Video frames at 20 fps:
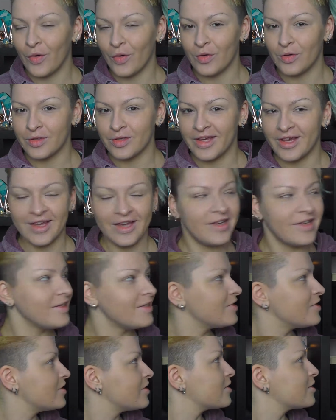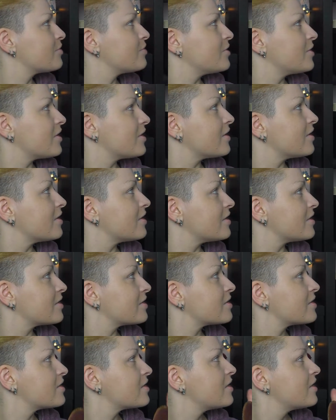all day, just
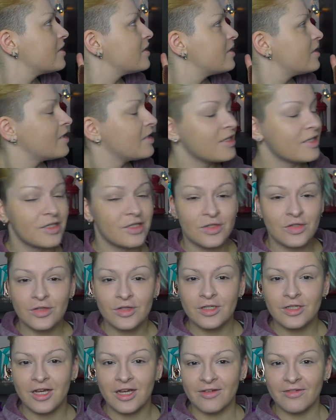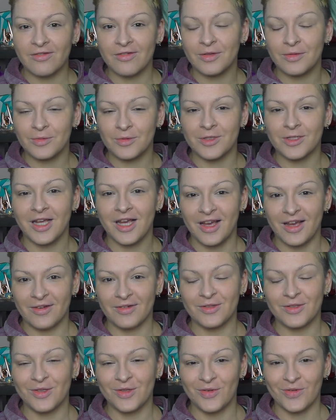because soon enough I'm gonna
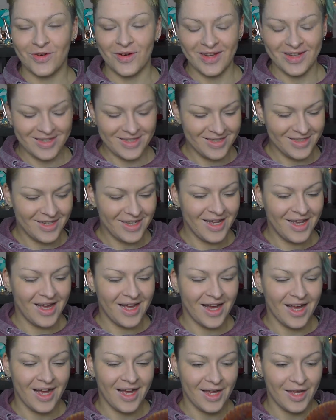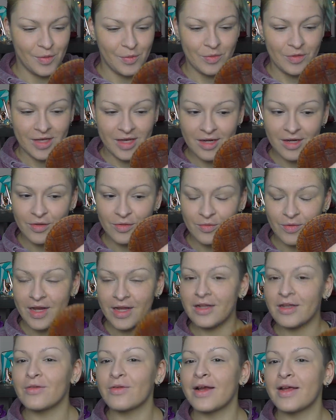have to run. I am getting
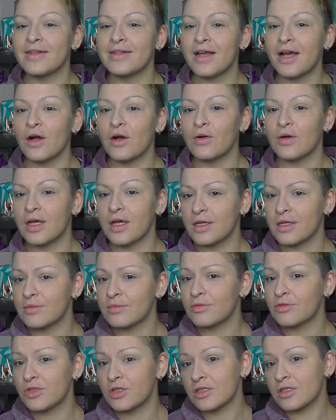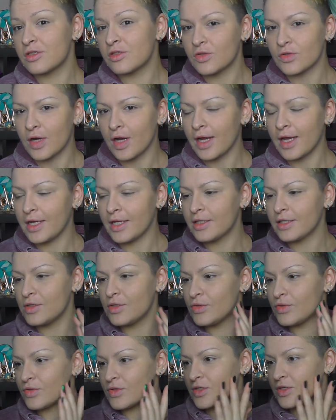ready right now and I'm just trying
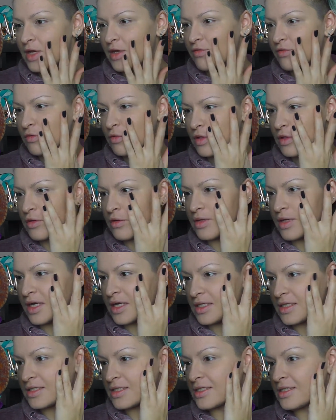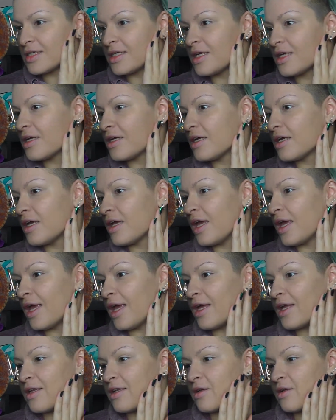new stuff with you guys.
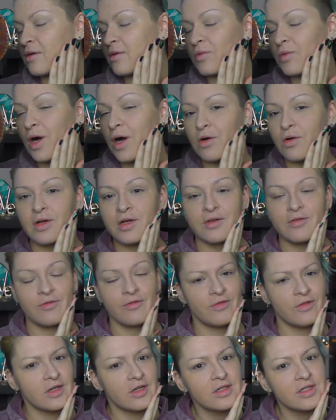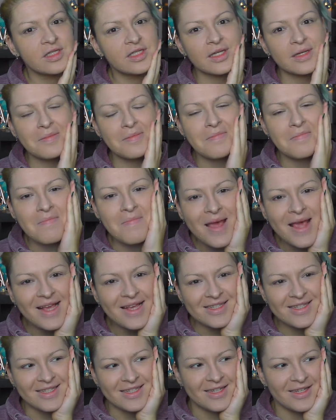And wow, it feels
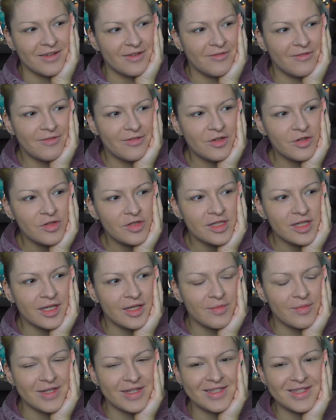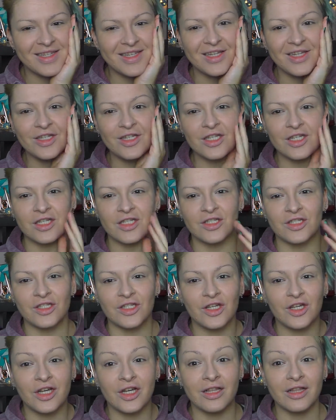amazing. It feels like my skin
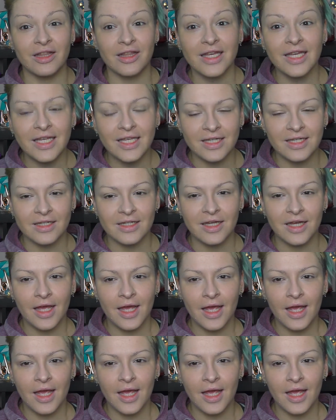is clean